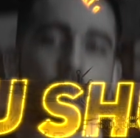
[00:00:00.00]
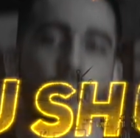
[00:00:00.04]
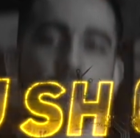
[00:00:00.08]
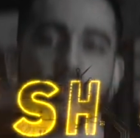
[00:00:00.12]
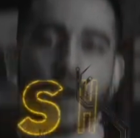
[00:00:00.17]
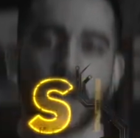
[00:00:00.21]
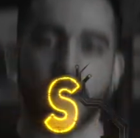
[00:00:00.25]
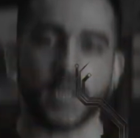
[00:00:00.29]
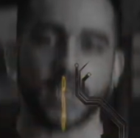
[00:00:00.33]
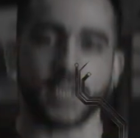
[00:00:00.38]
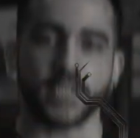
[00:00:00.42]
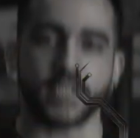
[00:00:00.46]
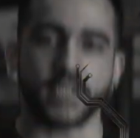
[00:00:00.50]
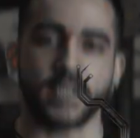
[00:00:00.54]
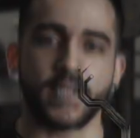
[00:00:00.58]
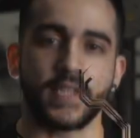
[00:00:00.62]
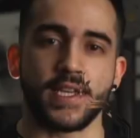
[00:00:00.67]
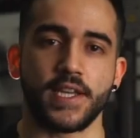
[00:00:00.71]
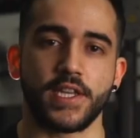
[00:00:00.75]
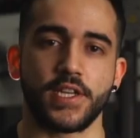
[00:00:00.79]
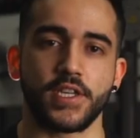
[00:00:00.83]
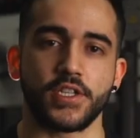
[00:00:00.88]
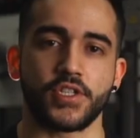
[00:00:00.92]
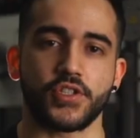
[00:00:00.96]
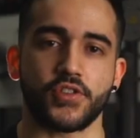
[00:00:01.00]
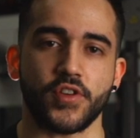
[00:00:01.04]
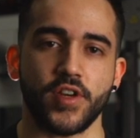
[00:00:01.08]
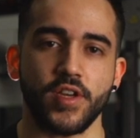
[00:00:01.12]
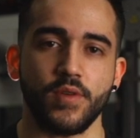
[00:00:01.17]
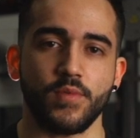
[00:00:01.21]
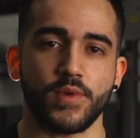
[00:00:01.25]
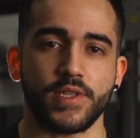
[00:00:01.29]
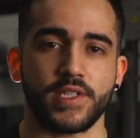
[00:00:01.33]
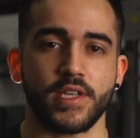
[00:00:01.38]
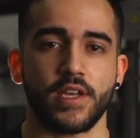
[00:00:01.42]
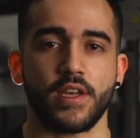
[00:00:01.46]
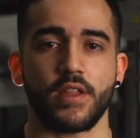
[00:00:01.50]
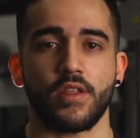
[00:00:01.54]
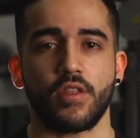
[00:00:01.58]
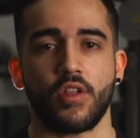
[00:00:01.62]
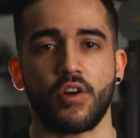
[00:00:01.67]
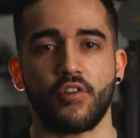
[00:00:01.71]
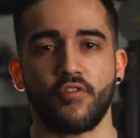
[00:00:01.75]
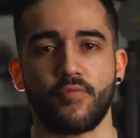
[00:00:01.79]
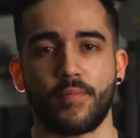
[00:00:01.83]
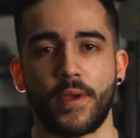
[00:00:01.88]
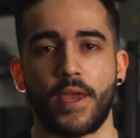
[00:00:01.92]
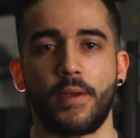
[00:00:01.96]
practice in the industry. We see a
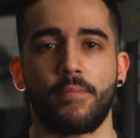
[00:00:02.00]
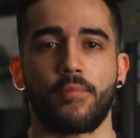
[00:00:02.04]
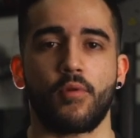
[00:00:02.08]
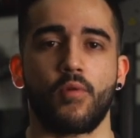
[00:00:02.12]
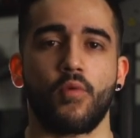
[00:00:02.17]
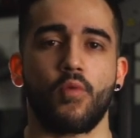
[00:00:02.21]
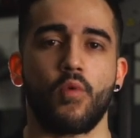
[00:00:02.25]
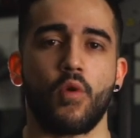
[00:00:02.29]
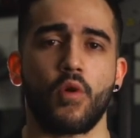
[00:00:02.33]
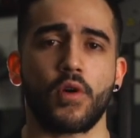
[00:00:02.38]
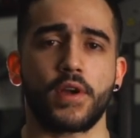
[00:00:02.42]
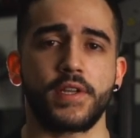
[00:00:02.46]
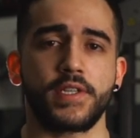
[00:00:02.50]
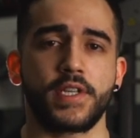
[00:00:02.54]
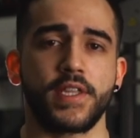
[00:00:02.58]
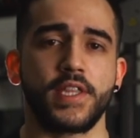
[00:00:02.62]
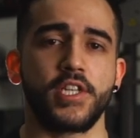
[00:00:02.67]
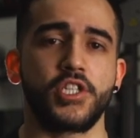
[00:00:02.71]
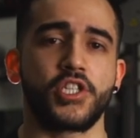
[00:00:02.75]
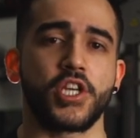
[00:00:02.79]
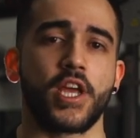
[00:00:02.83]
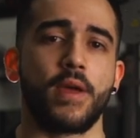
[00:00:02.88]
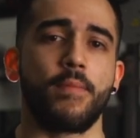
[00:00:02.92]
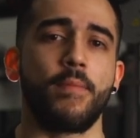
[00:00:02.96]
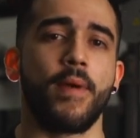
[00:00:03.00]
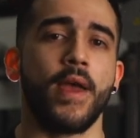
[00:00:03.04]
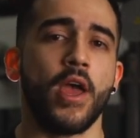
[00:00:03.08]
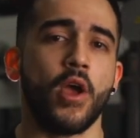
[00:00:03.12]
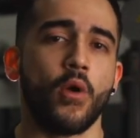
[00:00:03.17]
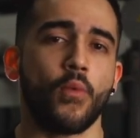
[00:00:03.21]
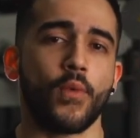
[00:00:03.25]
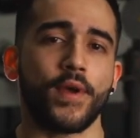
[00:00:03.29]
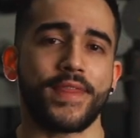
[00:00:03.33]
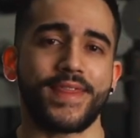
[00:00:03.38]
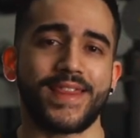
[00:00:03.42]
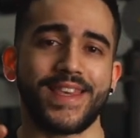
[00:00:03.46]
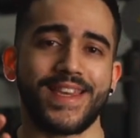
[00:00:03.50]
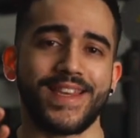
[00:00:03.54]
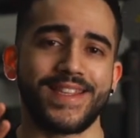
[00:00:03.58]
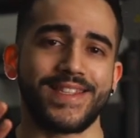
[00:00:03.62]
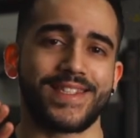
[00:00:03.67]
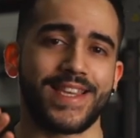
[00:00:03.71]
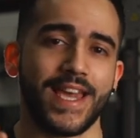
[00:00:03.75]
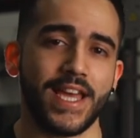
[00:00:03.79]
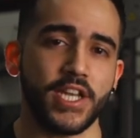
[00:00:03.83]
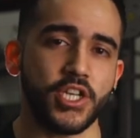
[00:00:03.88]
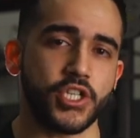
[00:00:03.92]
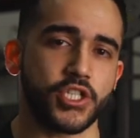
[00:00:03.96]
lot of people walk into the gym with the
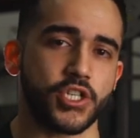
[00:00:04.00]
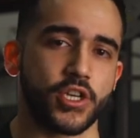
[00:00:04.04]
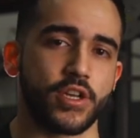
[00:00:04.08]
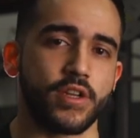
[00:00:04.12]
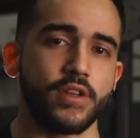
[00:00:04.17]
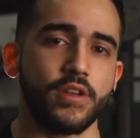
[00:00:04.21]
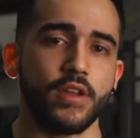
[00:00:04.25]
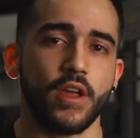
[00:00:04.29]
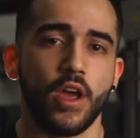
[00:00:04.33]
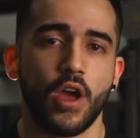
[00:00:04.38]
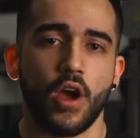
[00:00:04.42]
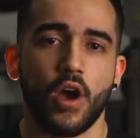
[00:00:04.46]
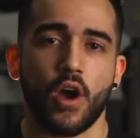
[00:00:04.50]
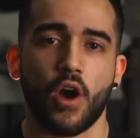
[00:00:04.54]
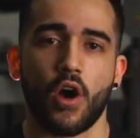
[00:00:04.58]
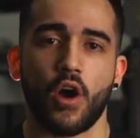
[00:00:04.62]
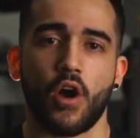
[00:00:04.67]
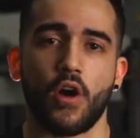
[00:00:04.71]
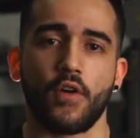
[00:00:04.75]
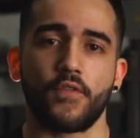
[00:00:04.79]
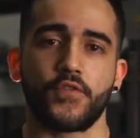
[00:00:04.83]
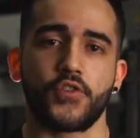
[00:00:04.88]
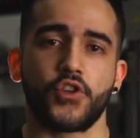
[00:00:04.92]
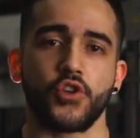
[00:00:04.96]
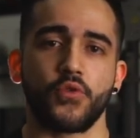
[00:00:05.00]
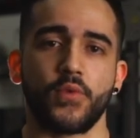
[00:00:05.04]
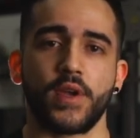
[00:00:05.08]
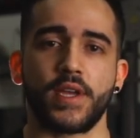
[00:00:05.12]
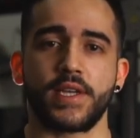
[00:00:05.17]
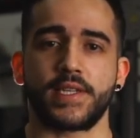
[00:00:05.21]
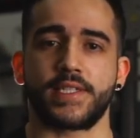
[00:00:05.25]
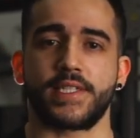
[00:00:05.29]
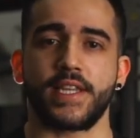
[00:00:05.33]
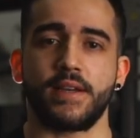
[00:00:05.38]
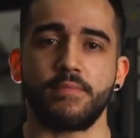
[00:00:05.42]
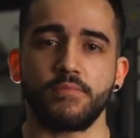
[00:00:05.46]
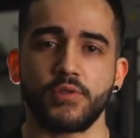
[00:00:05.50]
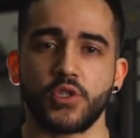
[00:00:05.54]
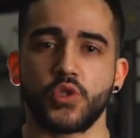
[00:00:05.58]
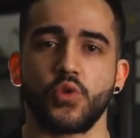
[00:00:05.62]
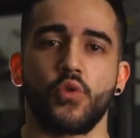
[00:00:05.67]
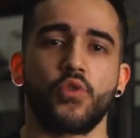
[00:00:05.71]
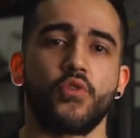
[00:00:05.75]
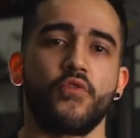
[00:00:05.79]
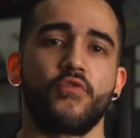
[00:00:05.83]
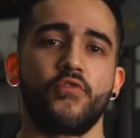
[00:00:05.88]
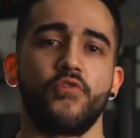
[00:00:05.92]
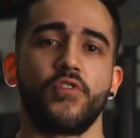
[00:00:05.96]
intention of doing some
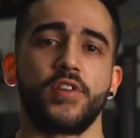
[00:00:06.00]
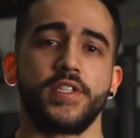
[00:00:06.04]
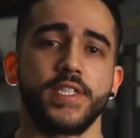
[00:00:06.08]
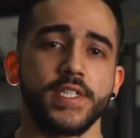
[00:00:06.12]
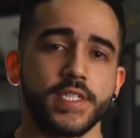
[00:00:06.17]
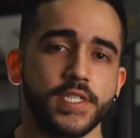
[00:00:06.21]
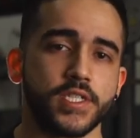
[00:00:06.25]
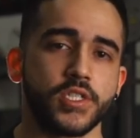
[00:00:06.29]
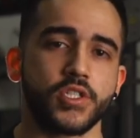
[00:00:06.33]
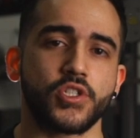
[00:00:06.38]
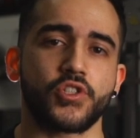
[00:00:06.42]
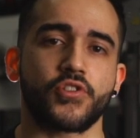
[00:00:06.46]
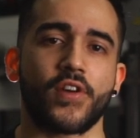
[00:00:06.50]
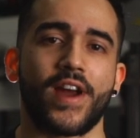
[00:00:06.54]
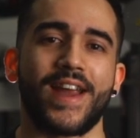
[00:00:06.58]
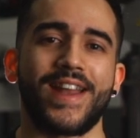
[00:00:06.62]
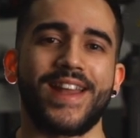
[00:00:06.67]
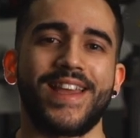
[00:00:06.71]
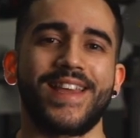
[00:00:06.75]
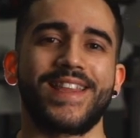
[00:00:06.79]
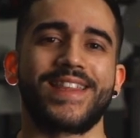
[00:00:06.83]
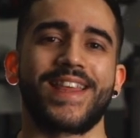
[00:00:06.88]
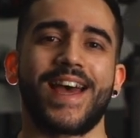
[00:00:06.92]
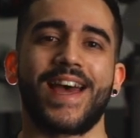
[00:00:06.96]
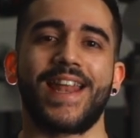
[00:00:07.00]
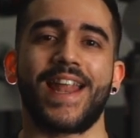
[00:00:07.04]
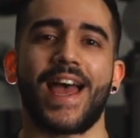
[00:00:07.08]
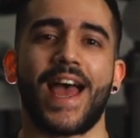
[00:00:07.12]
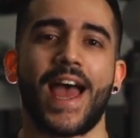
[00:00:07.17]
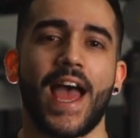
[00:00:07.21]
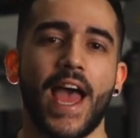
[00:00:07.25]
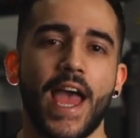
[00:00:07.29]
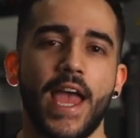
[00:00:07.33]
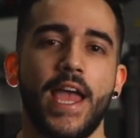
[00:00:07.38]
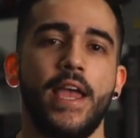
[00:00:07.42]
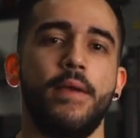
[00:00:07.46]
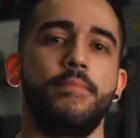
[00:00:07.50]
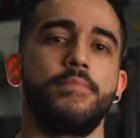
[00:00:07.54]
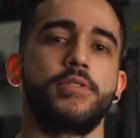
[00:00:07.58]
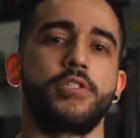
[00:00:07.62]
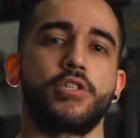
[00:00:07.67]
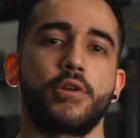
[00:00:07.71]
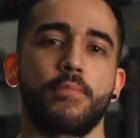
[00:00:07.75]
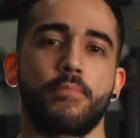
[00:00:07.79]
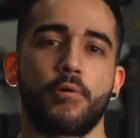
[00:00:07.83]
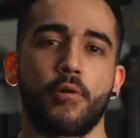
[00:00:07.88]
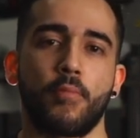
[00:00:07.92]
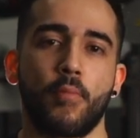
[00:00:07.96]
sort of resistance training that aims
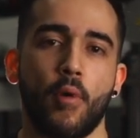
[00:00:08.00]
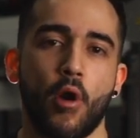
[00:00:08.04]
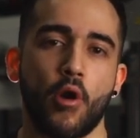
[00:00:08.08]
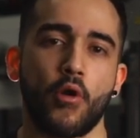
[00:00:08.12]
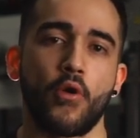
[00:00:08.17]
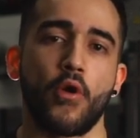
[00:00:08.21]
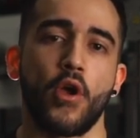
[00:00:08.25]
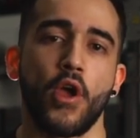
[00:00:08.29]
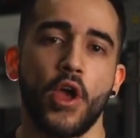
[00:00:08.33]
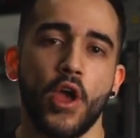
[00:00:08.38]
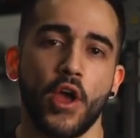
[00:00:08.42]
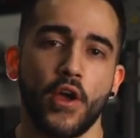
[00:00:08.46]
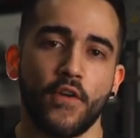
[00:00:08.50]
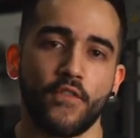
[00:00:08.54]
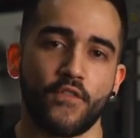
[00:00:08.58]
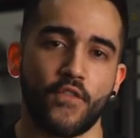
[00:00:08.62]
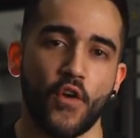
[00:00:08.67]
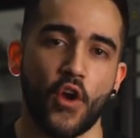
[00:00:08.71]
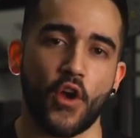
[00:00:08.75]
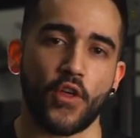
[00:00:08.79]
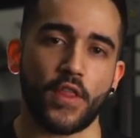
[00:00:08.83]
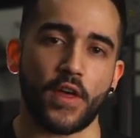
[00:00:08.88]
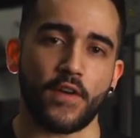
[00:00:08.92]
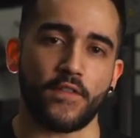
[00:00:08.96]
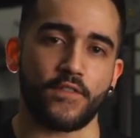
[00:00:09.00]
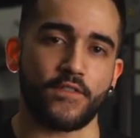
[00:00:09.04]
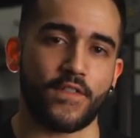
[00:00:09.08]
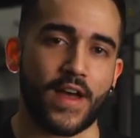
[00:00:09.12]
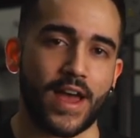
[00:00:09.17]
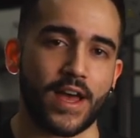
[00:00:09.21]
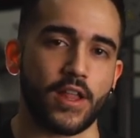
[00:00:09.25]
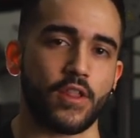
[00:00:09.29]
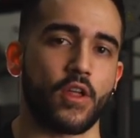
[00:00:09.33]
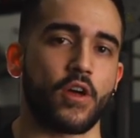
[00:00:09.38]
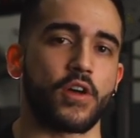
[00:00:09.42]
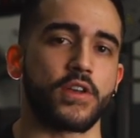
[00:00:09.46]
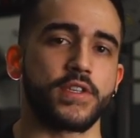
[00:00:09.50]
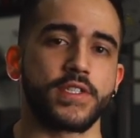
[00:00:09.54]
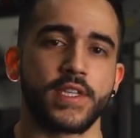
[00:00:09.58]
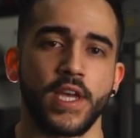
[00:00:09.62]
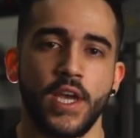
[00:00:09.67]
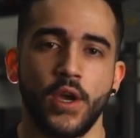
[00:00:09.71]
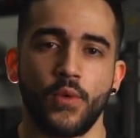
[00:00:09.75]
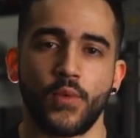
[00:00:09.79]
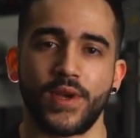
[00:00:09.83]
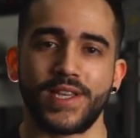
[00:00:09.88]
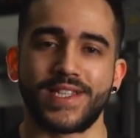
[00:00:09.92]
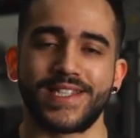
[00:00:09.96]
to promote further fat loss.
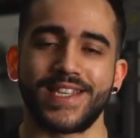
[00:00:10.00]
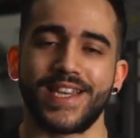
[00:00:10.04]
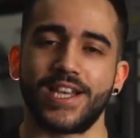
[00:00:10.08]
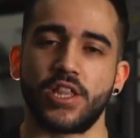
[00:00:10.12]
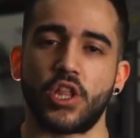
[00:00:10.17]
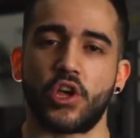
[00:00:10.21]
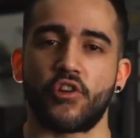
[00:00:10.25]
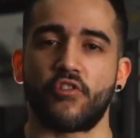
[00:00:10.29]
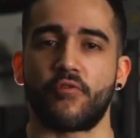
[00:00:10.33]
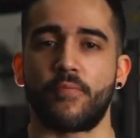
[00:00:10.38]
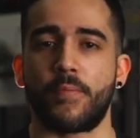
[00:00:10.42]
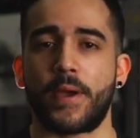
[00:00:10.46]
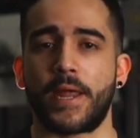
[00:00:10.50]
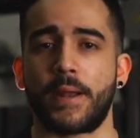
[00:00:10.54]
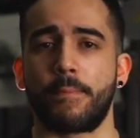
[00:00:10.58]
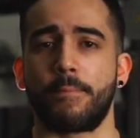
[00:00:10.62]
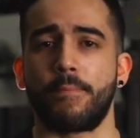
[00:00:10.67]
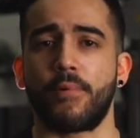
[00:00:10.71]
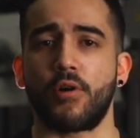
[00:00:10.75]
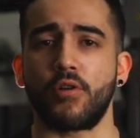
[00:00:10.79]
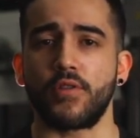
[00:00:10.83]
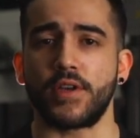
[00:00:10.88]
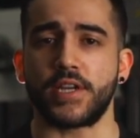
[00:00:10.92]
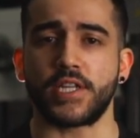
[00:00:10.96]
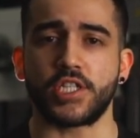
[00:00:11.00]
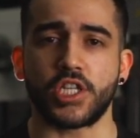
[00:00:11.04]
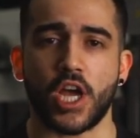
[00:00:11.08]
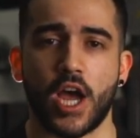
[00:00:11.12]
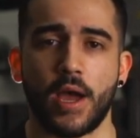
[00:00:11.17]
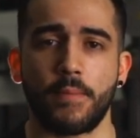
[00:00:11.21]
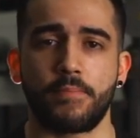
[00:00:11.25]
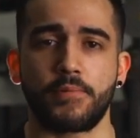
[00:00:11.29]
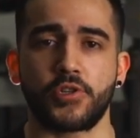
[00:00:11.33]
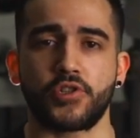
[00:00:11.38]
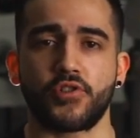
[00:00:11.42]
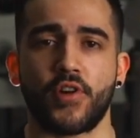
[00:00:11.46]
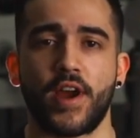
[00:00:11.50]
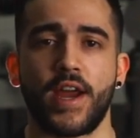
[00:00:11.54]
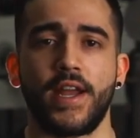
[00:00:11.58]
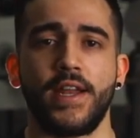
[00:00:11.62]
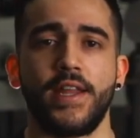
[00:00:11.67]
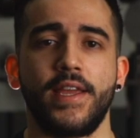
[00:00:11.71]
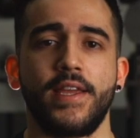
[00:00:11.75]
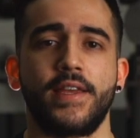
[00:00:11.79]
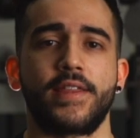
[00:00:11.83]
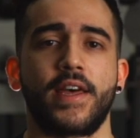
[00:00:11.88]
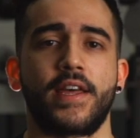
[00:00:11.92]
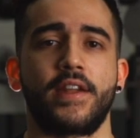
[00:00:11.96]
We see a lot of metabolic type
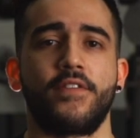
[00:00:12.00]
training that